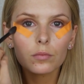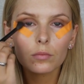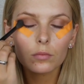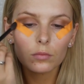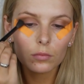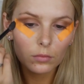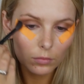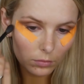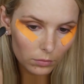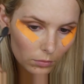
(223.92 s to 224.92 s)

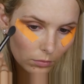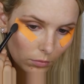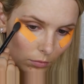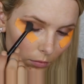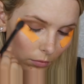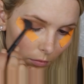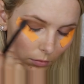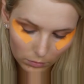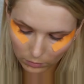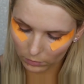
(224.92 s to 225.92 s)

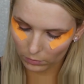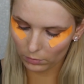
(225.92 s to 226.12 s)
No one is speaking in this clip.